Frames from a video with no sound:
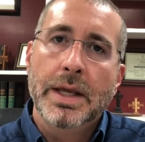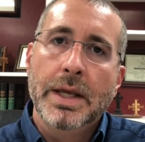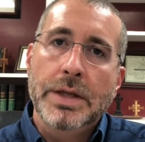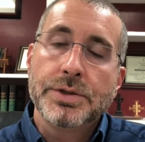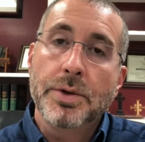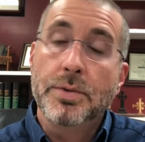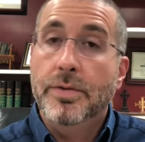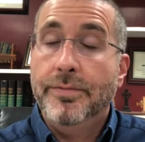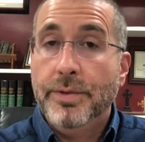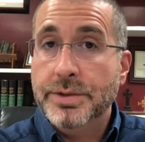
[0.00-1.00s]
So
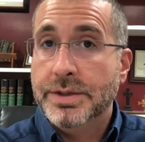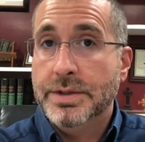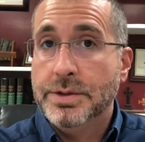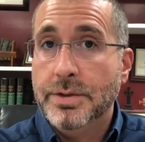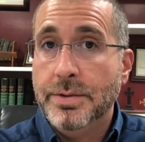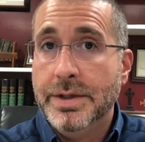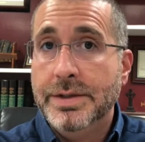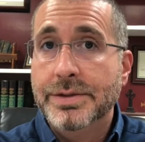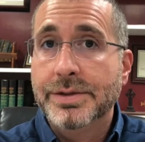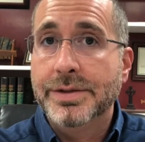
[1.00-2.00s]
first issue
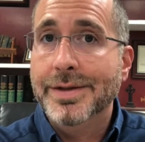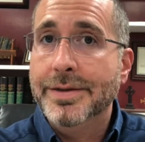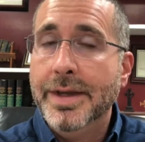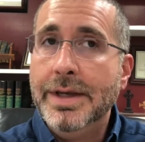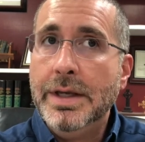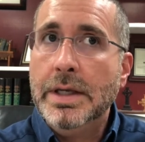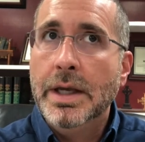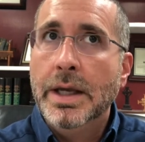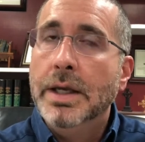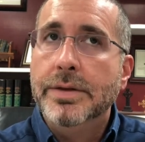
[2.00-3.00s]
is that they
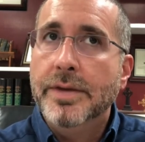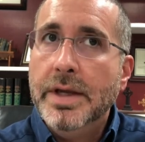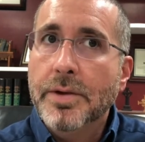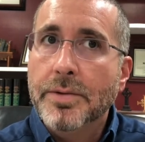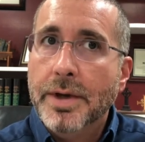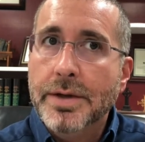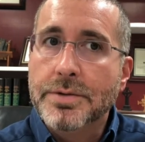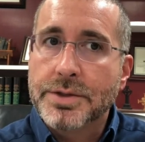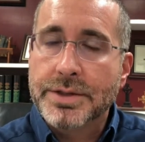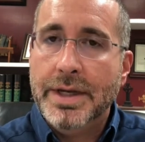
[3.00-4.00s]
don't
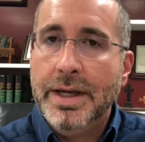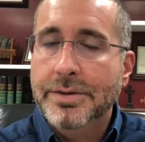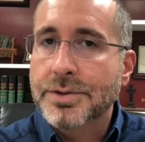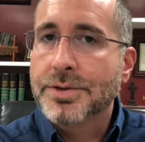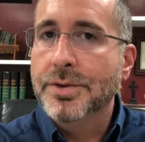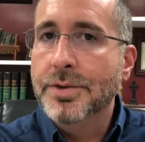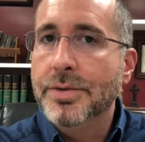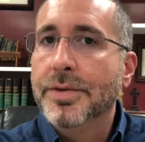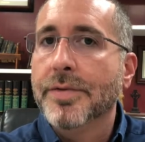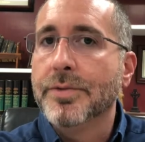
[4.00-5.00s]
understand the
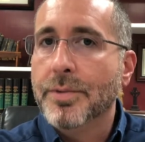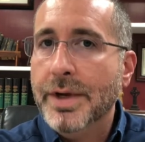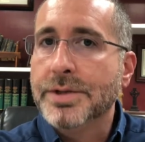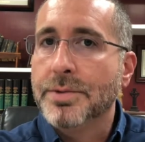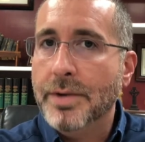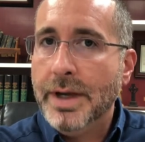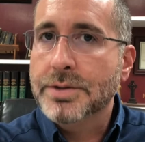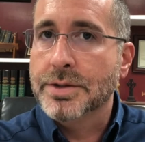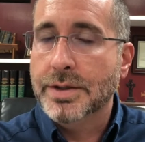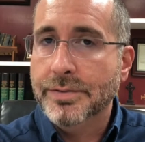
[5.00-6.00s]
truth of the
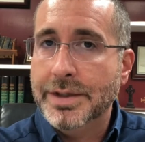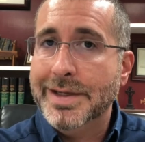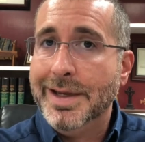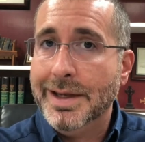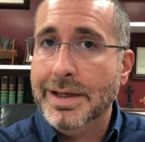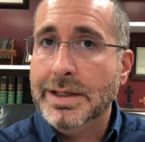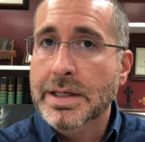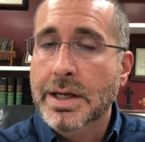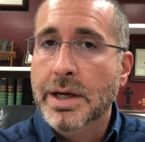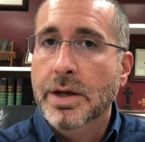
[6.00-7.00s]
resurrection of the dead.
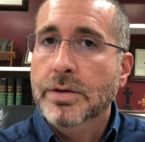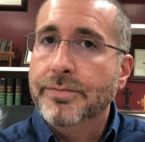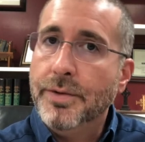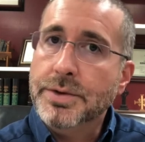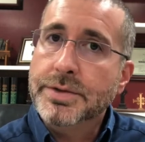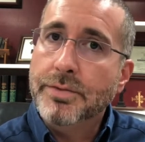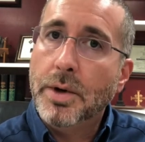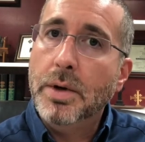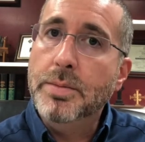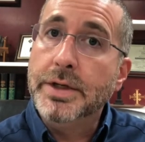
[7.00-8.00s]
First of
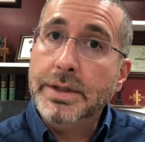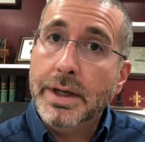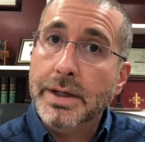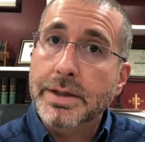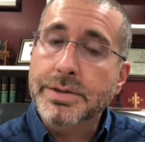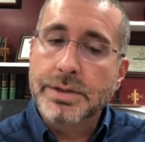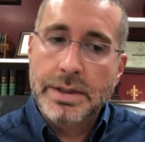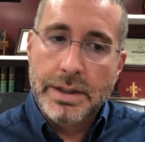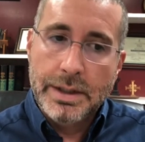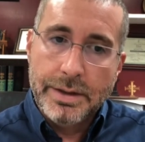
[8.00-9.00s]
all, because
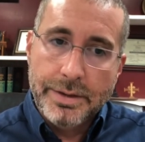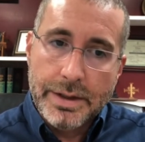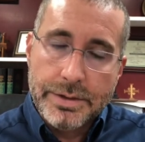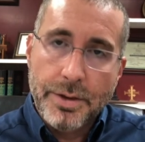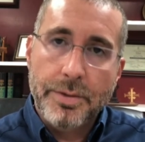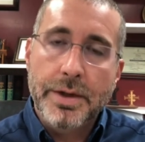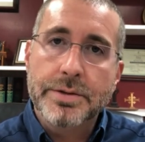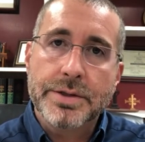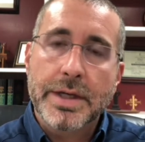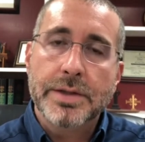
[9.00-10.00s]
they don't
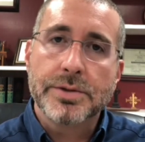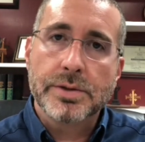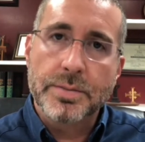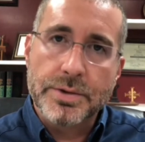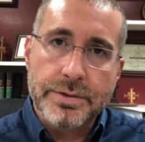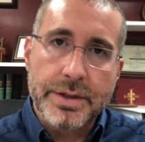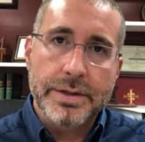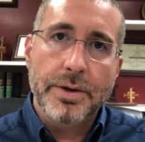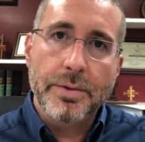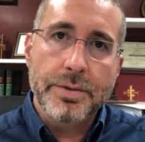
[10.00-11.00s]
understand the scriptures. They
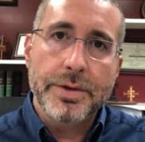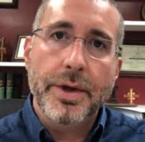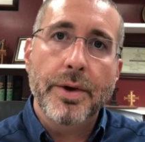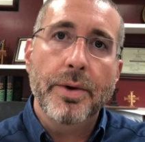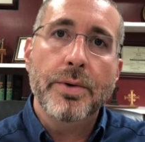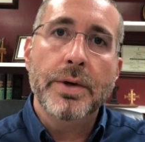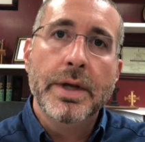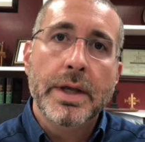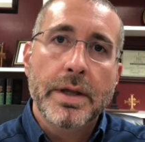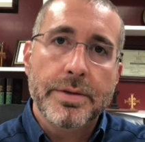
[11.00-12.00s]
don't know
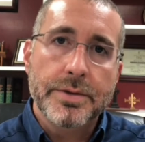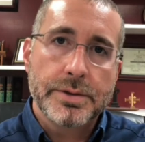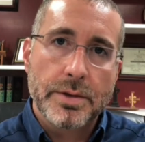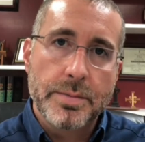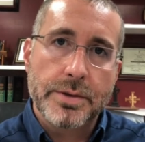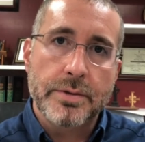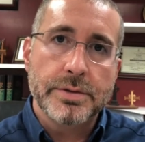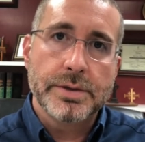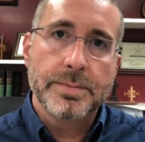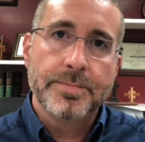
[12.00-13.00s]
the
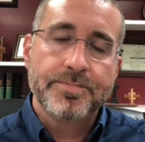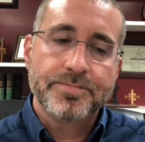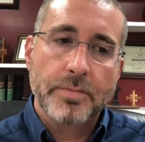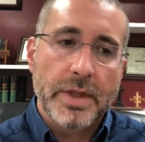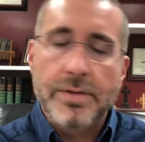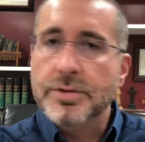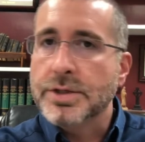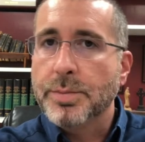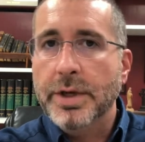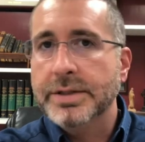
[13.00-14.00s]
scriptures. They've
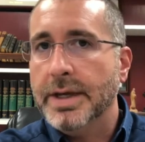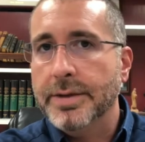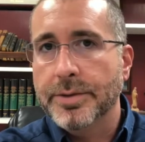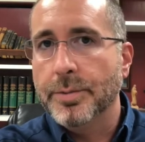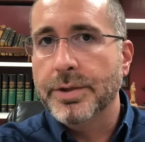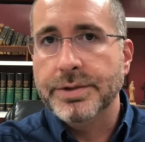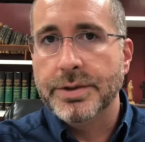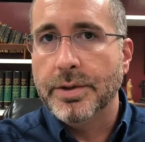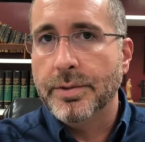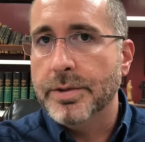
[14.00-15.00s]
just picked out the ones
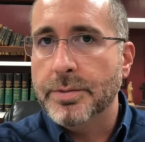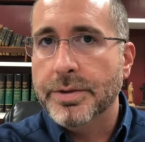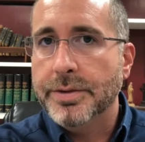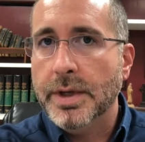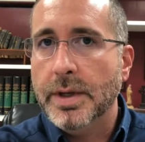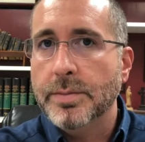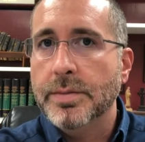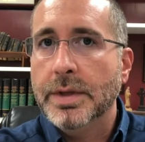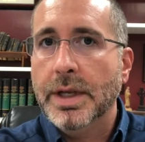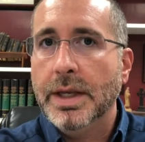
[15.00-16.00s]
that agree with
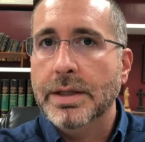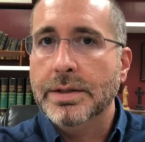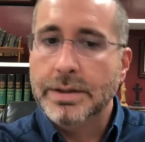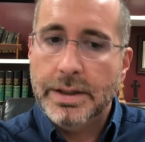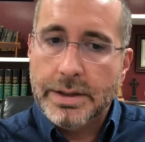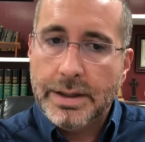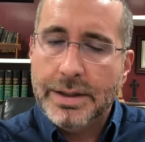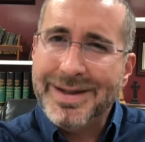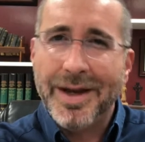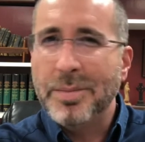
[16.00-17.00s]
them, and they can
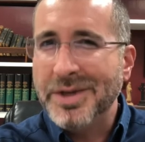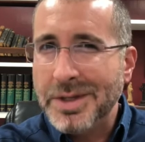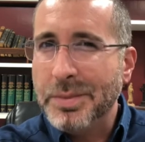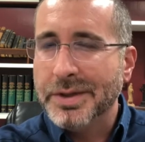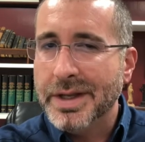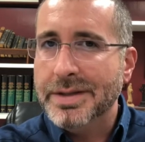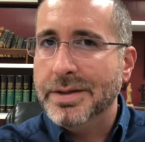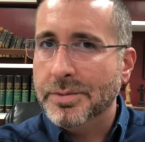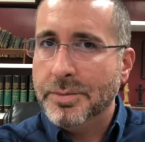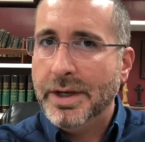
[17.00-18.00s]
kind of manipulate
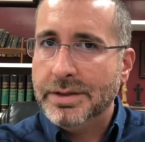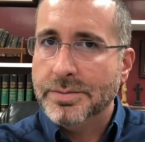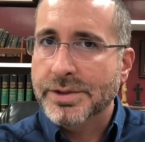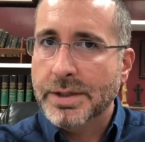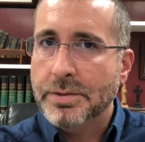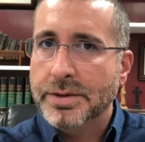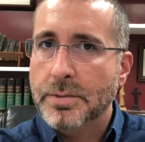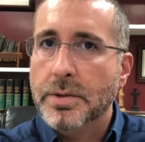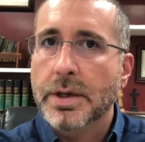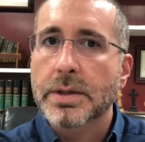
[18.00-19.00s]
them to make them say what they
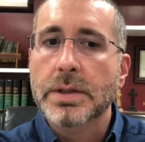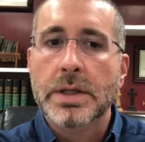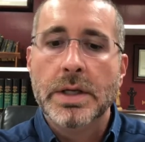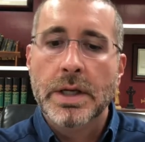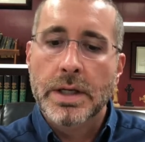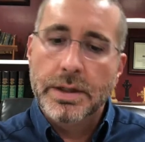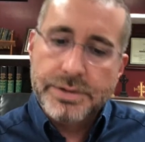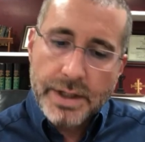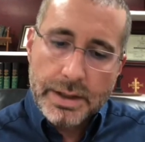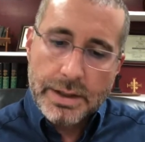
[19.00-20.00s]
want.
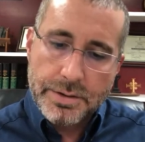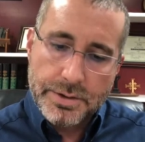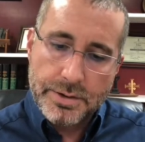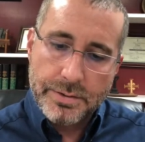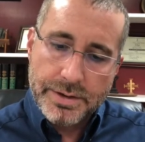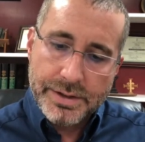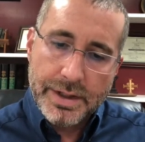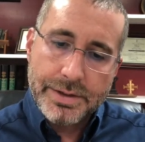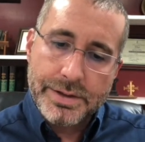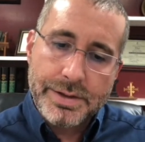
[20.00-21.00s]
Second issue, he
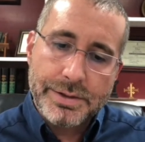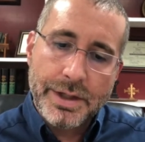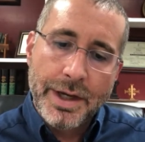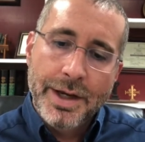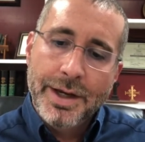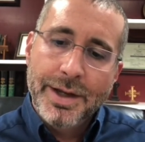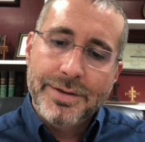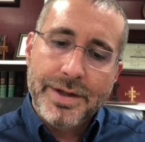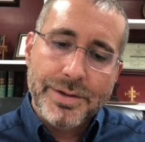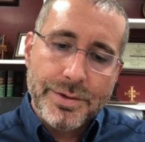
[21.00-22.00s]
says, is
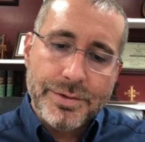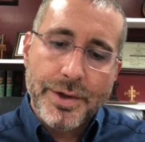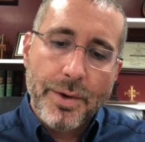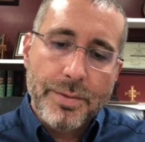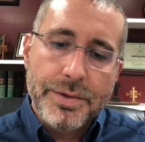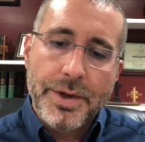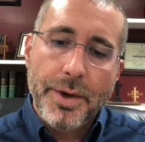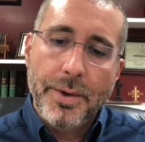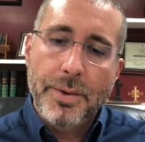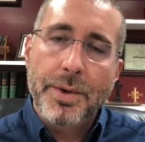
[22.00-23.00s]
that you don't
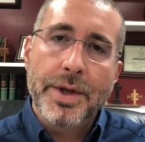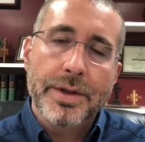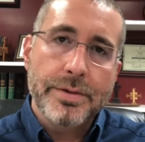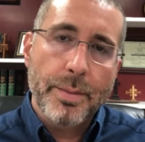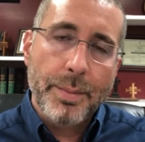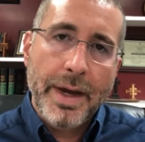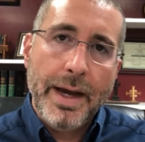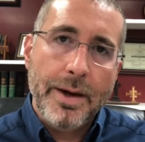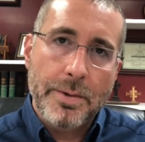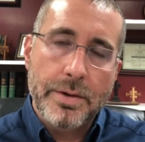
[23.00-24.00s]
know the
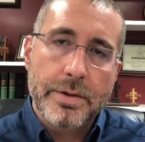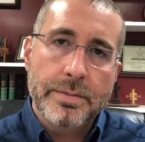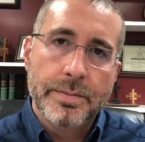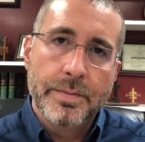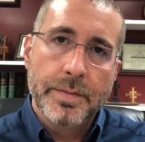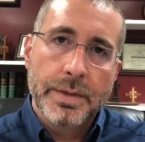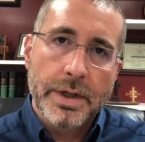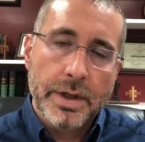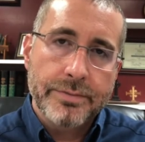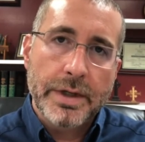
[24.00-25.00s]
power
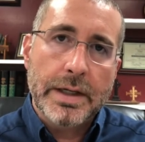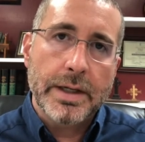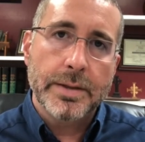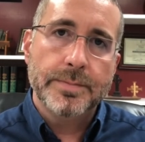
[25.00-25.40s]
of God.